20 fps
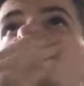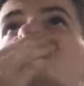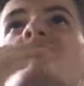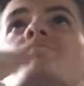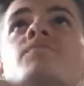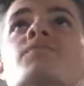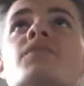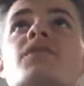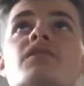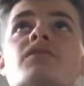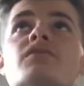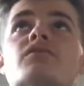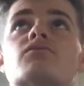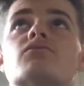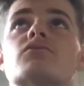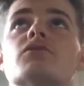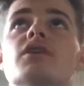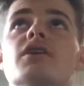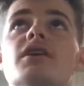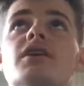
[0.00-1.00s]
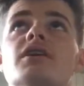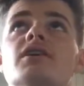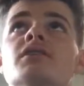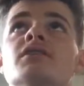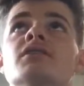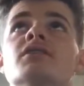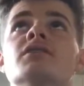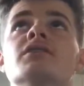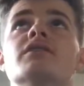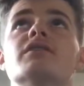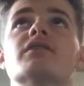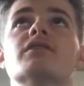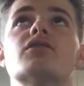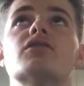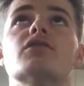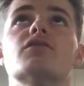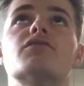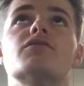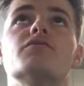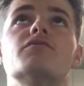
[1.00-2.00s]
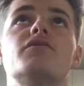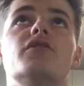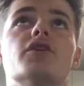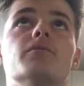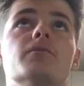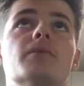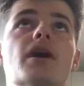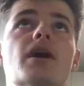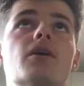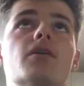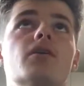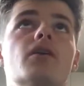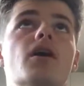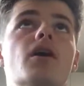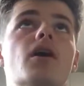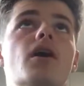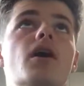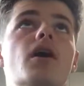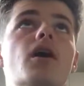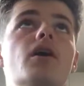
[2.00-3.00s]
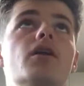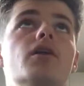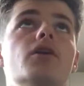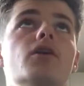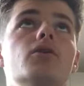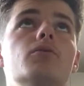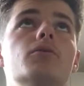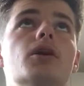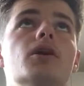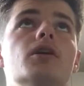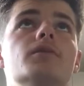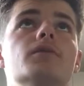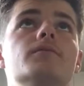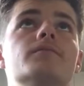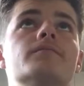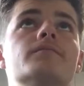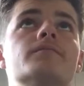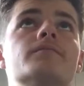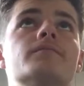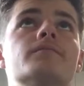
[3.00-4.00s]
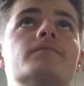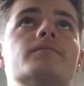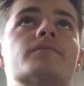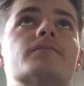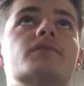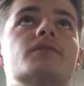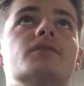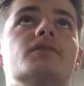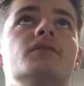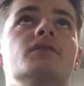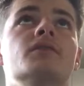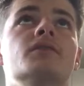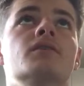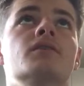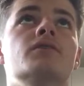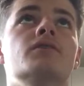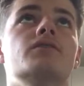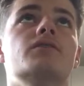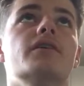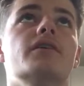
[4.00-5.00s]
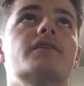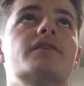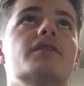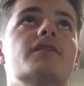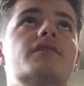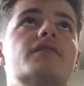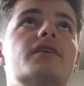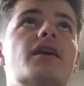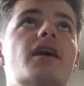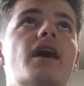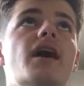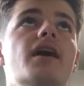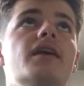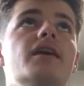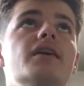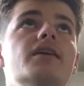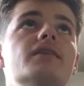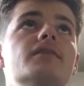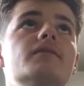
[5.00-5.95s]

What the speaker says: This is good from Fulham. Now, Anoma tried to give it to Kenny.